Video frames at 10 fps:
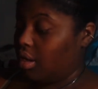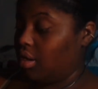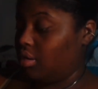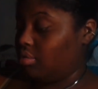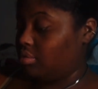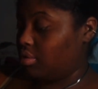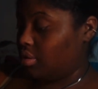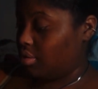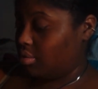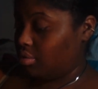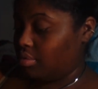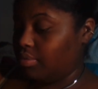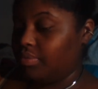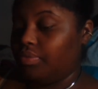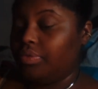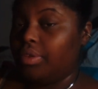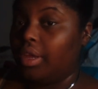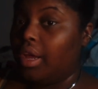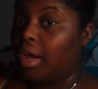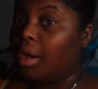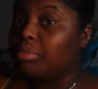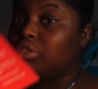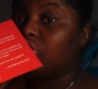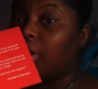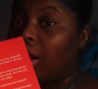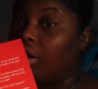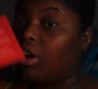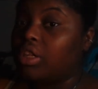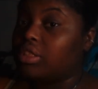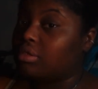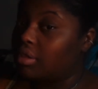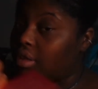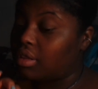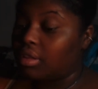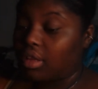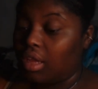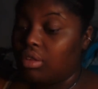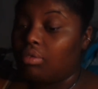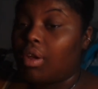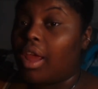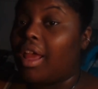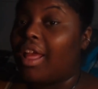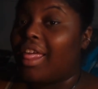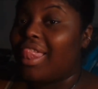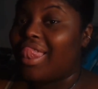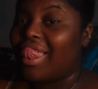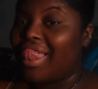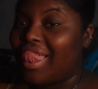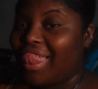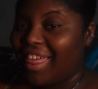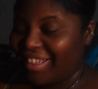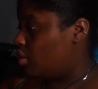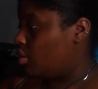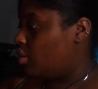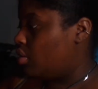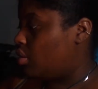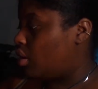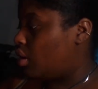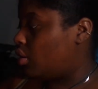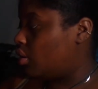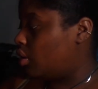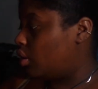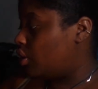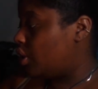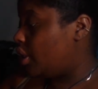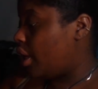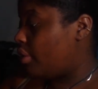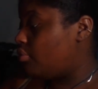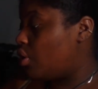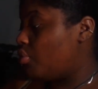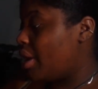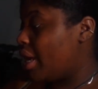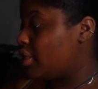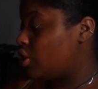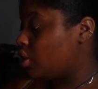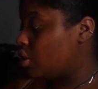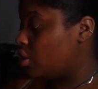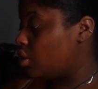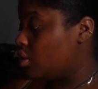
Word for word: Hold on. I'm gonna try all this. Thank you, Red. Y'all look, she didn't have no edges.